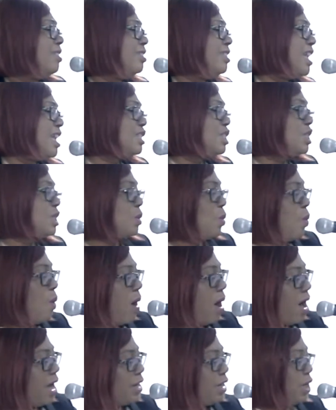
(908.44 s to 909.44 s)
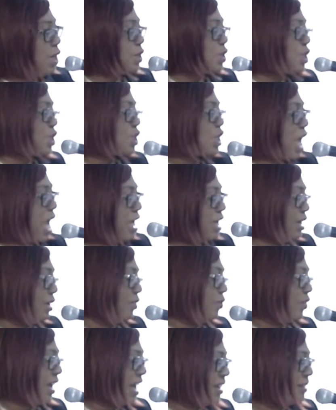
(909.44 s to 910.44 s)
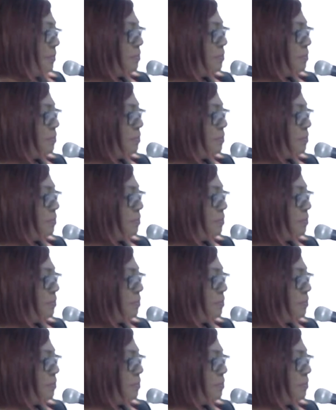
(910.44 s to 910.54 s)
This one you saved.